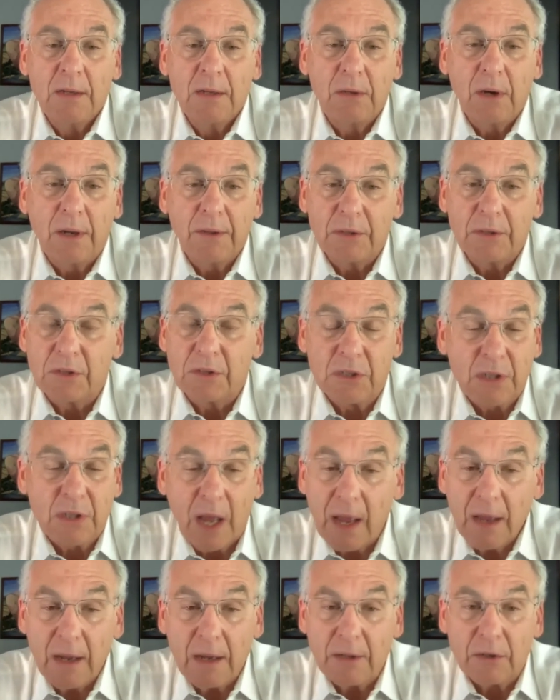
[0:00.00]
to
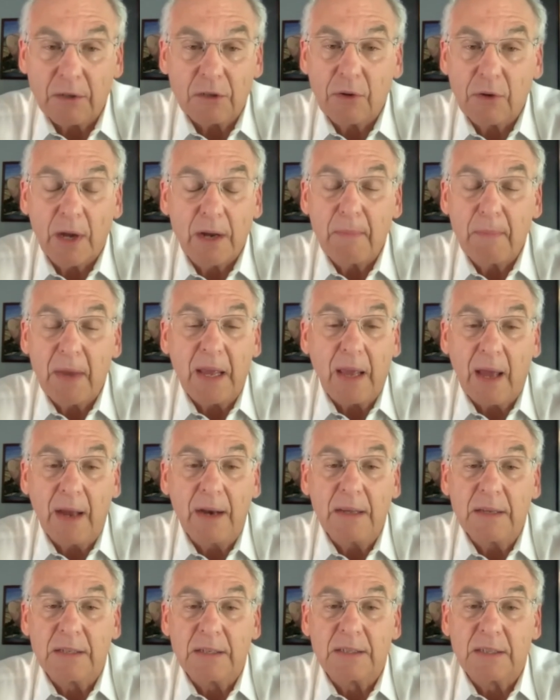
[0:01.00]
understand or try to make
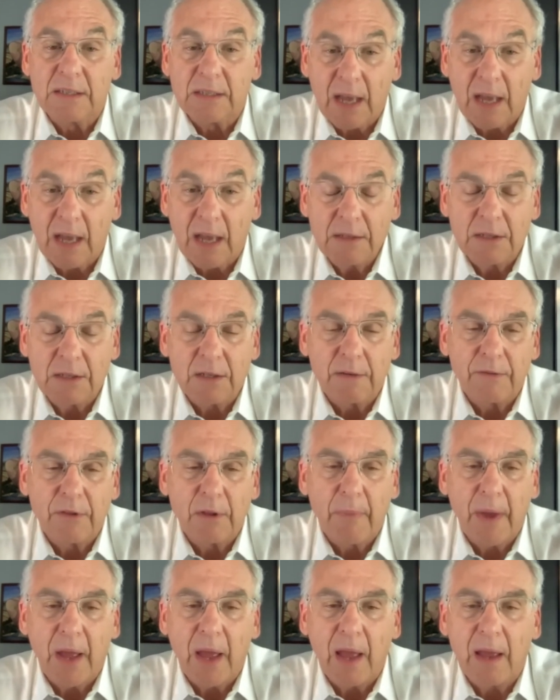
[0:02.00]
any sense of
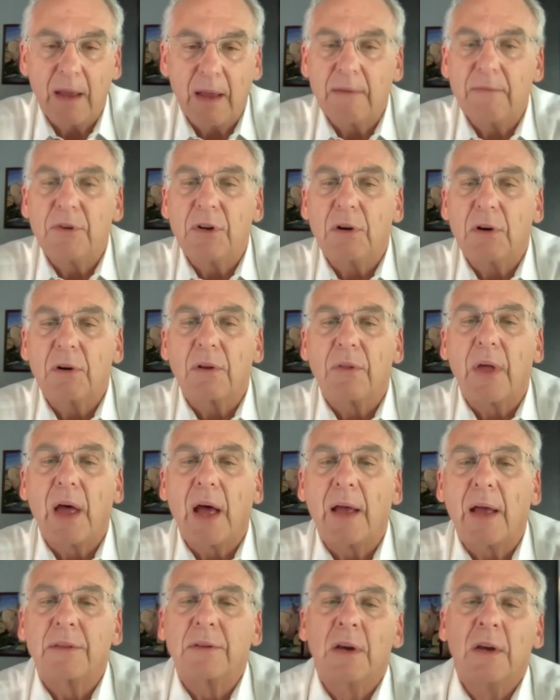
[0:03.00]
the behavior
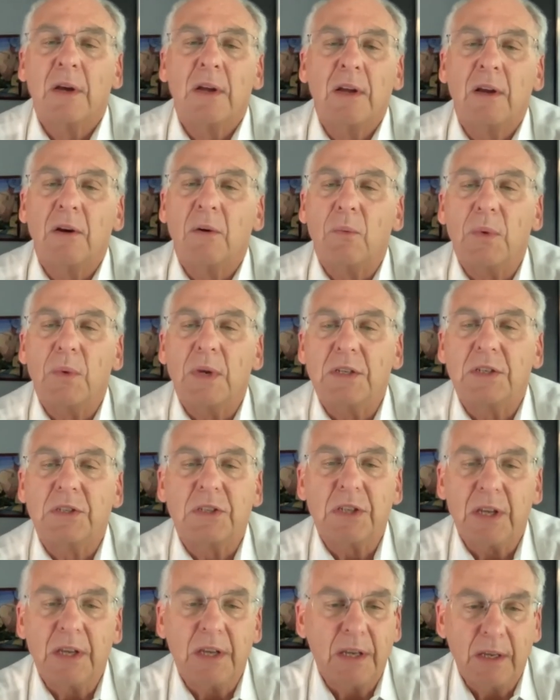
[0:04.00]
that we
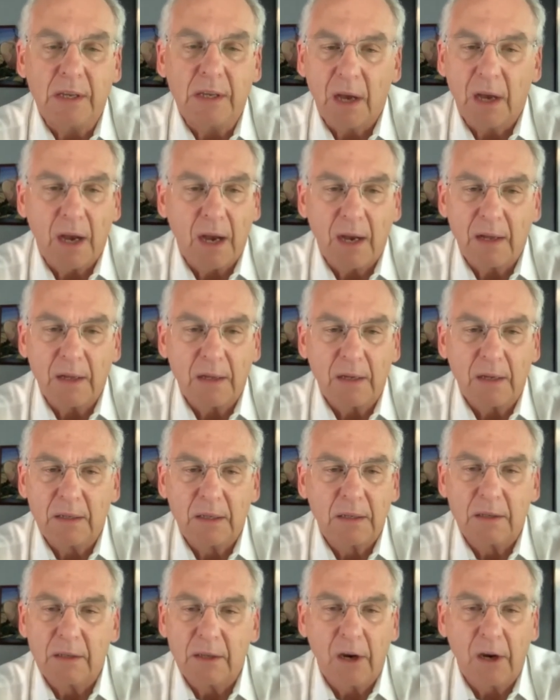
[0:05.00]
see,
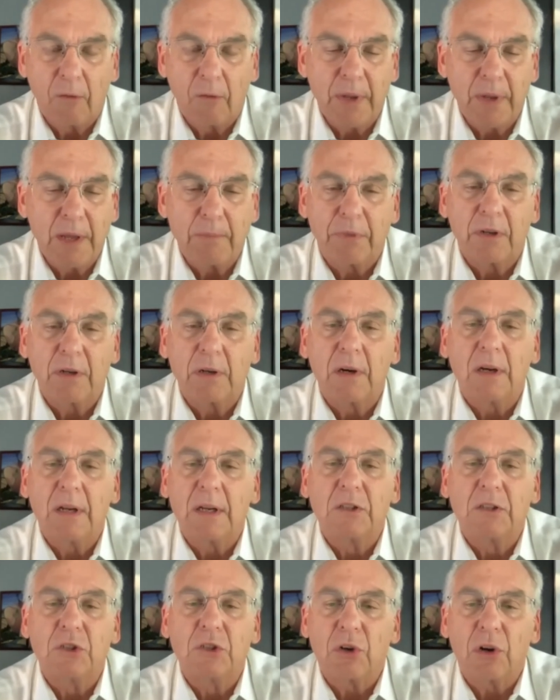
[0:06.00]
you know, people
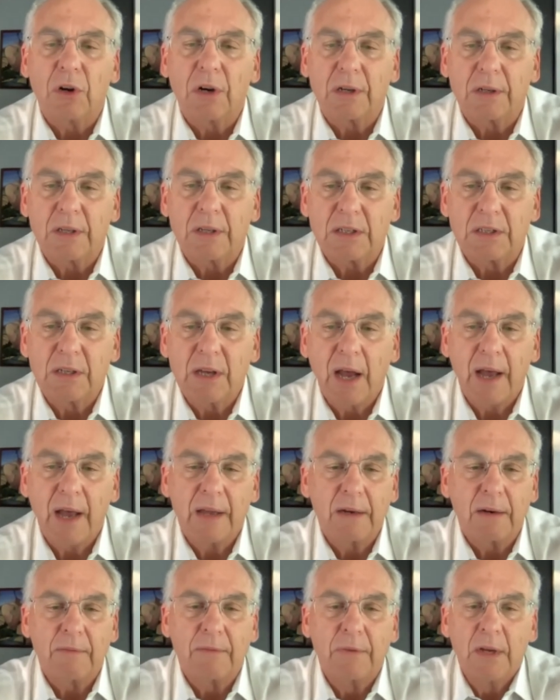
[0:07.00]
exert, this
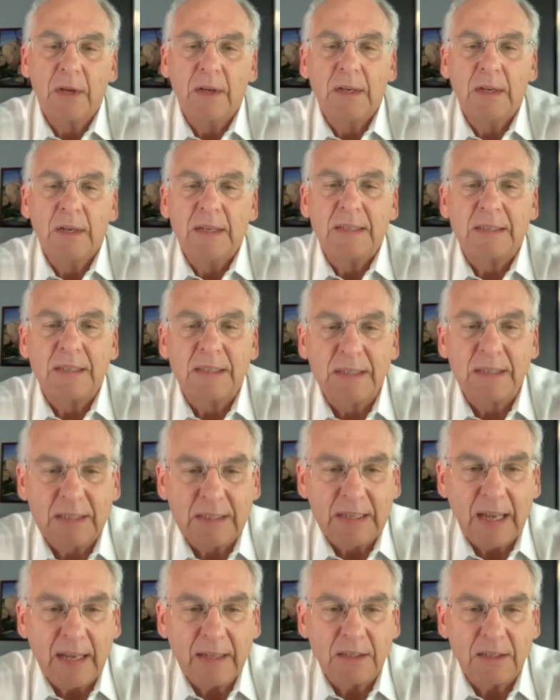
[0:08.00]
kind of
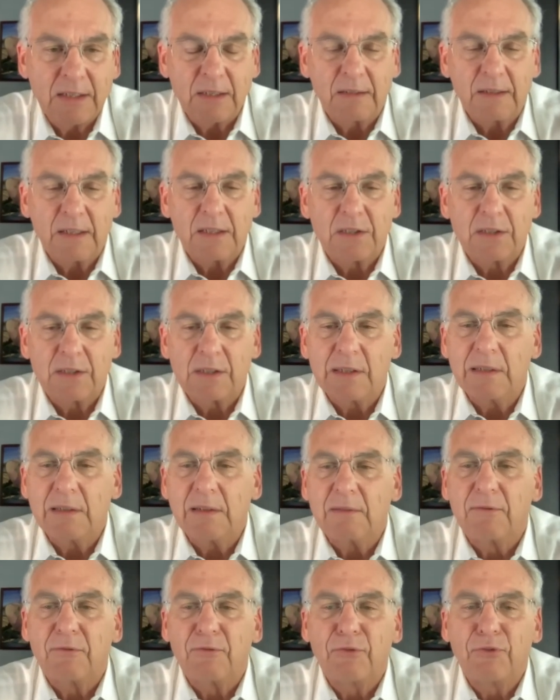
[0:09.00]
senseless
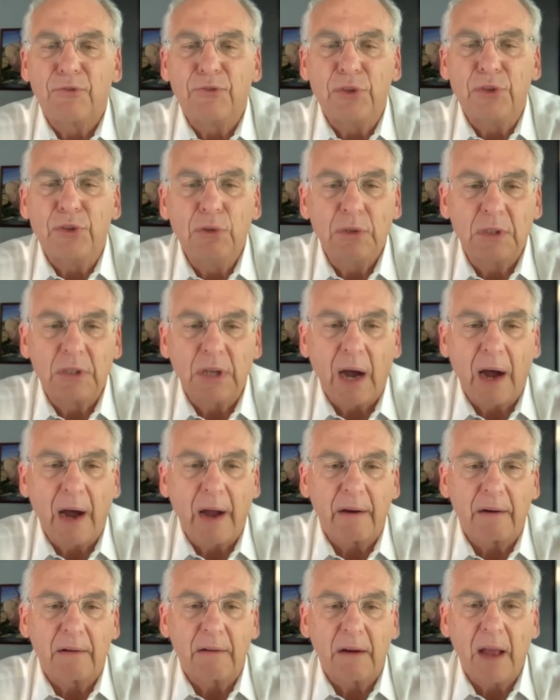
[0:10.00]
and
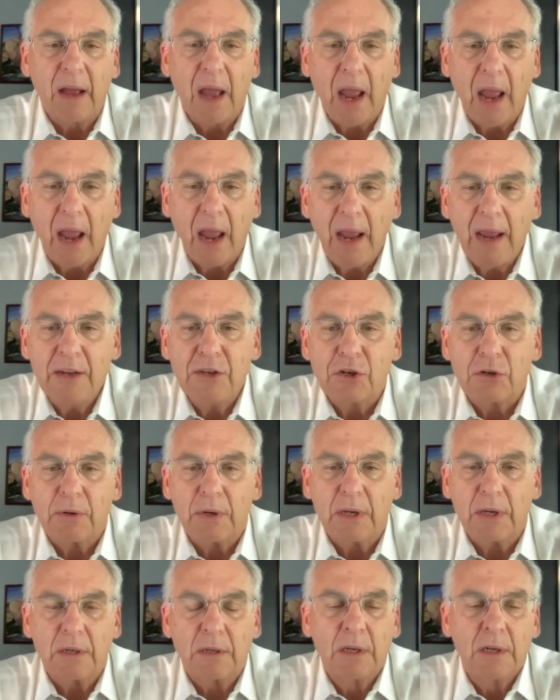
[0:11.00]
futile
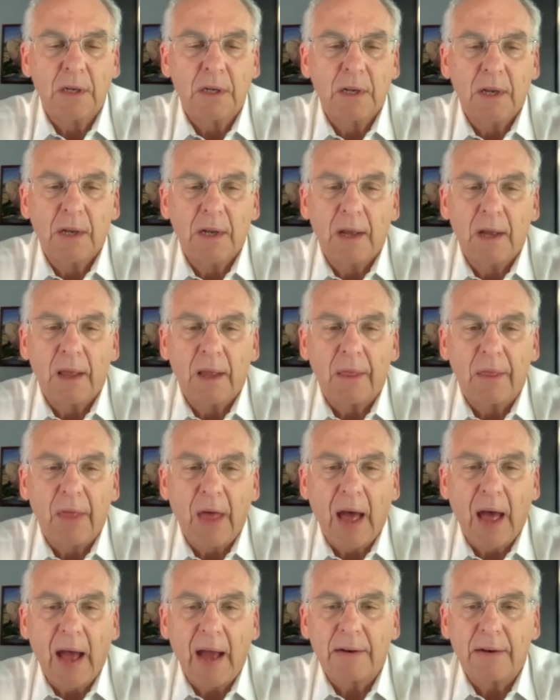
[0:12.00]
hatred
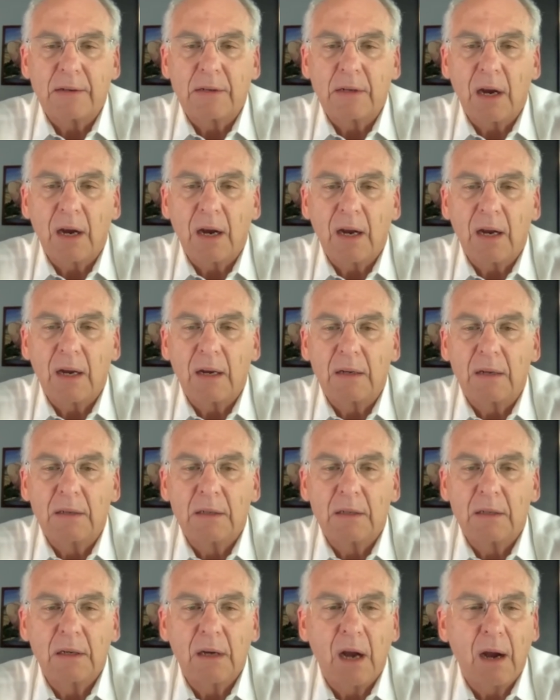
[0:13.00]
that
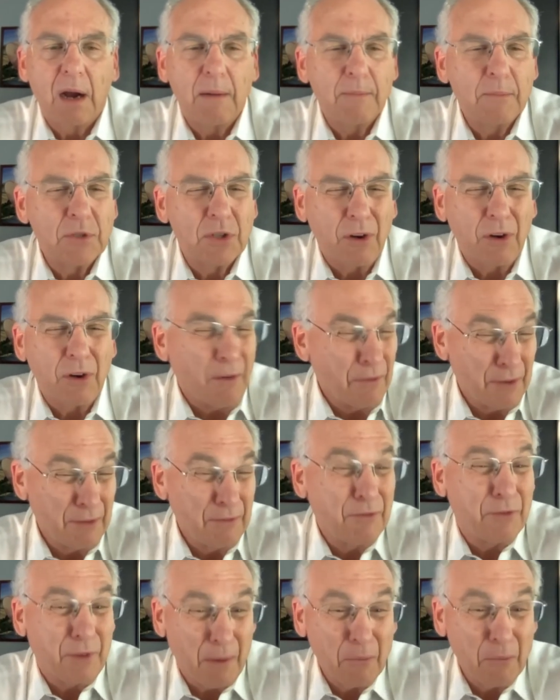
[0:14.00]
comes
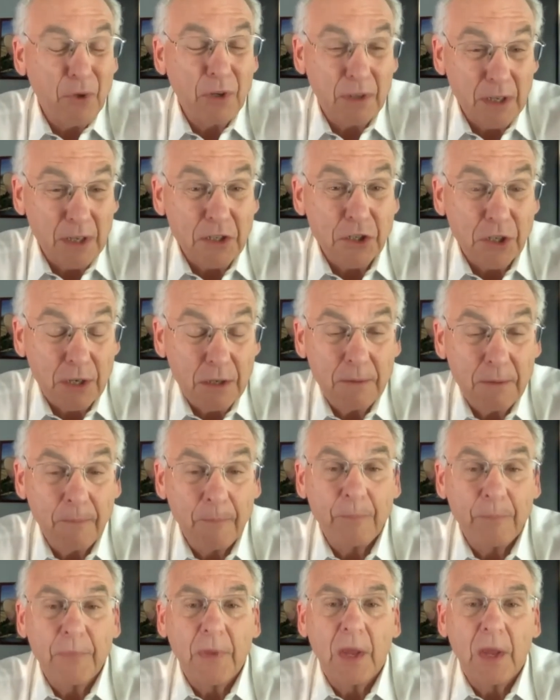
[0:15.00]
often from religion